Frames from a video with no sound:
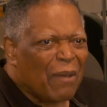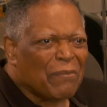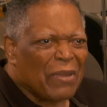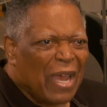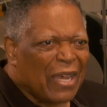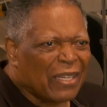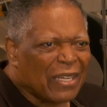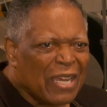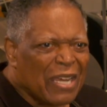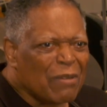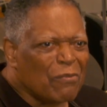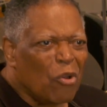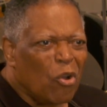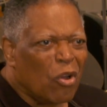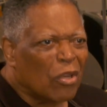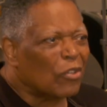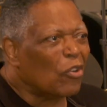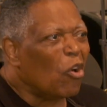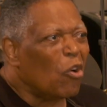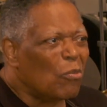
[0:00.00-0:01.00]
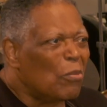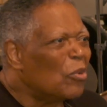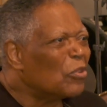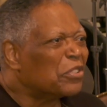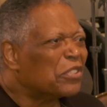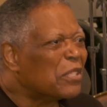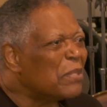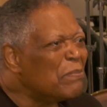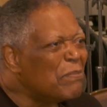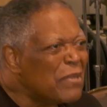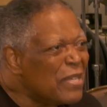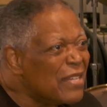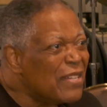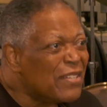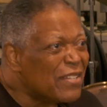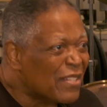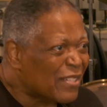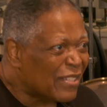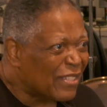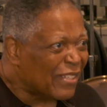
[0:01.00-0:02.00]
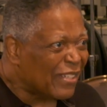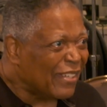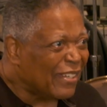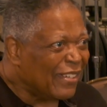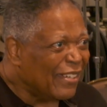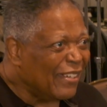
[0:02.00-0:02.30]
I came on almost immediately.